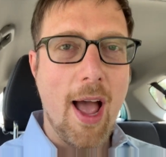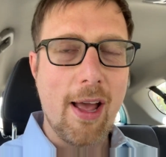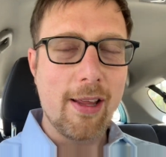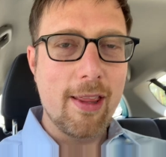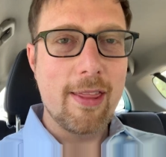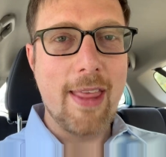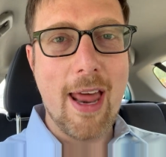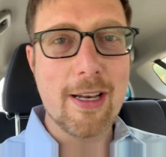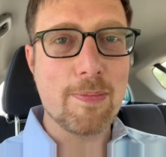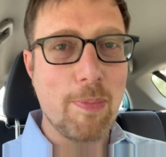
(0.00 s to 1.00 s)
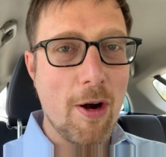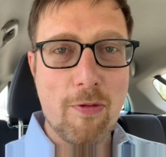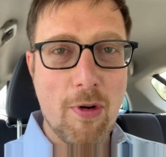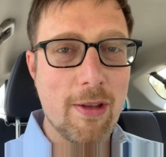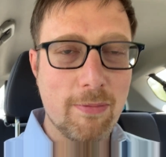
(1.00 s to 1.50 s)
Uh, that is part
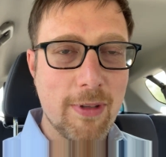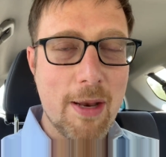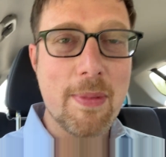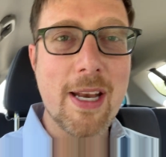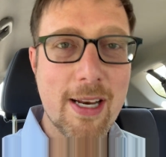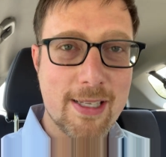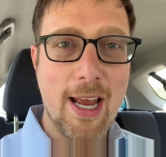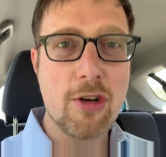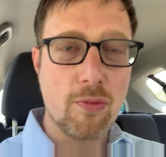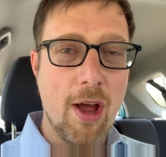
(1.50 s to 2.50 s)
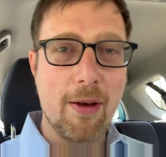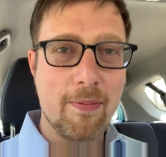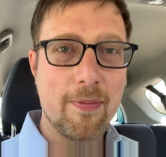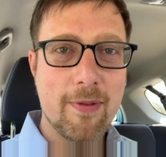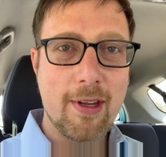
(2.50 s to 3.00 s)
of what led me to decide to
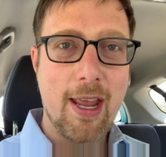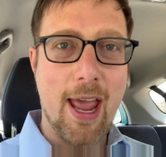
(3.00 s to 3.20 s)
run.